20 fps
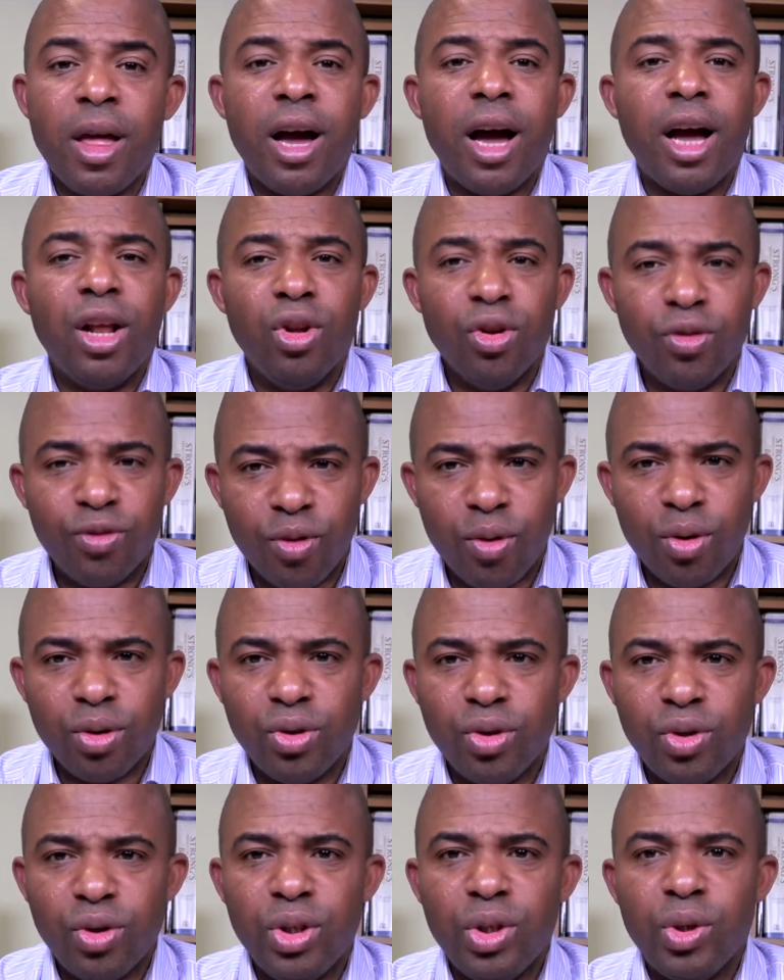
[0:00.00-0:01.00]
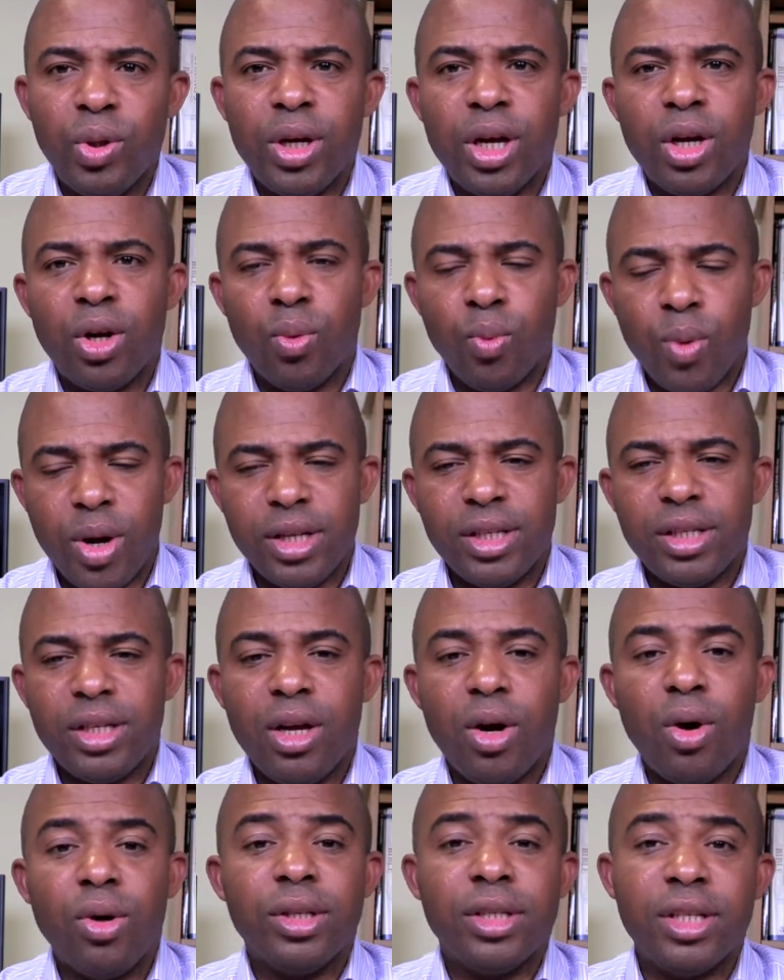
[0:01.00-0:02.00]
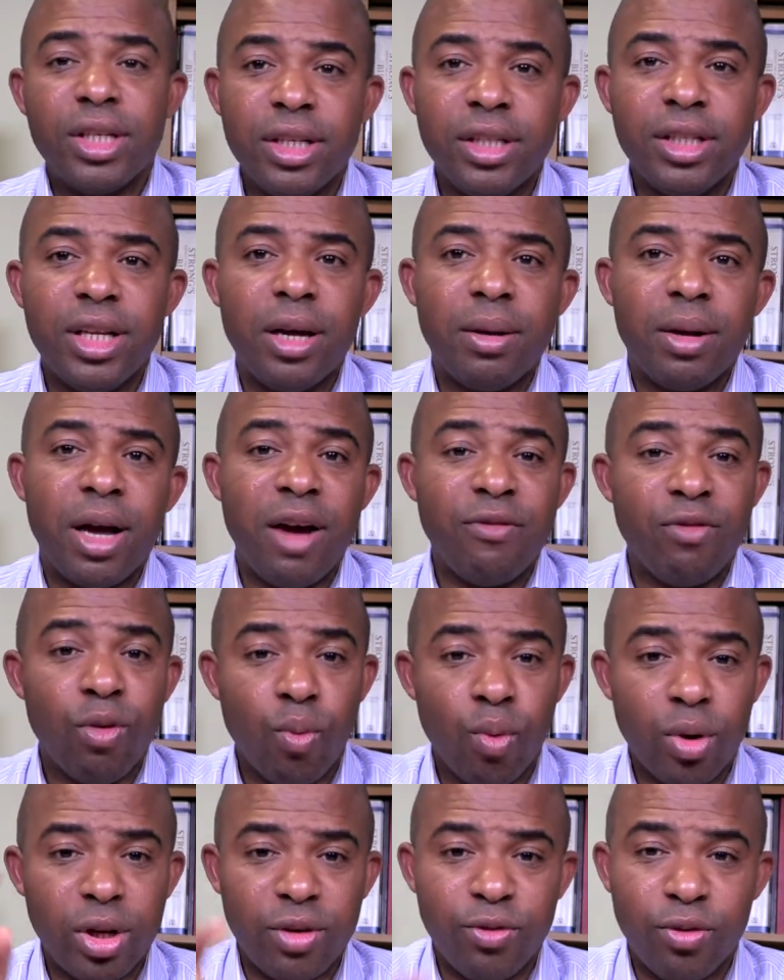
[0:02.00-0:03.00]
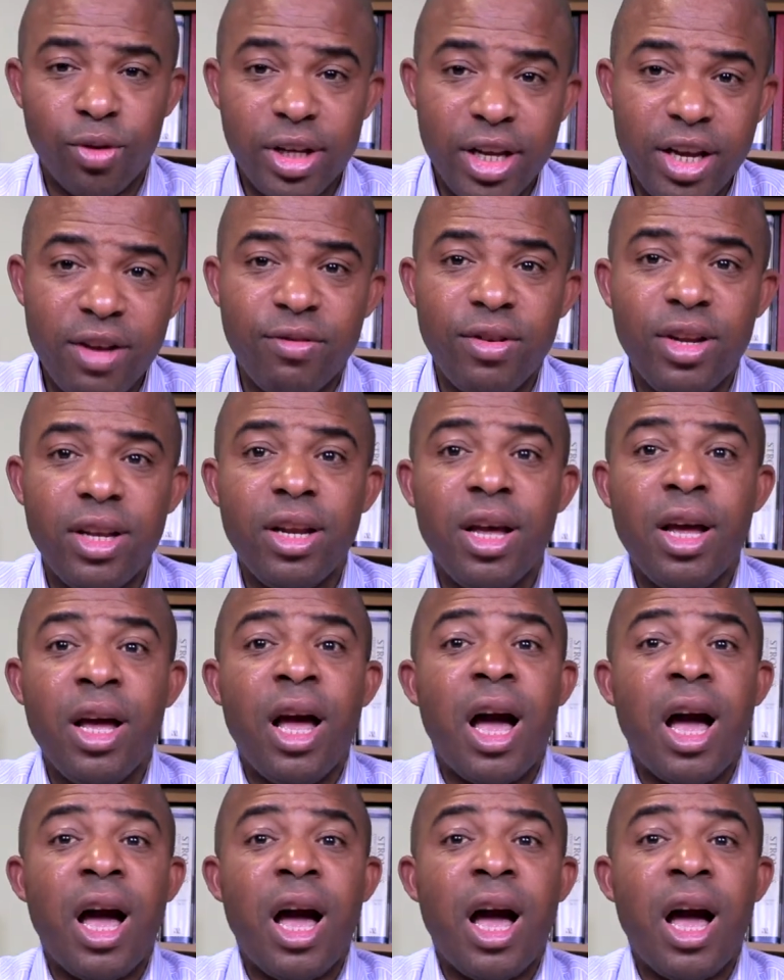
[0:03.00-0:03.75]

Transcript: I look forward to seeing you again on Wednesday. Until then, have a wonderful evening.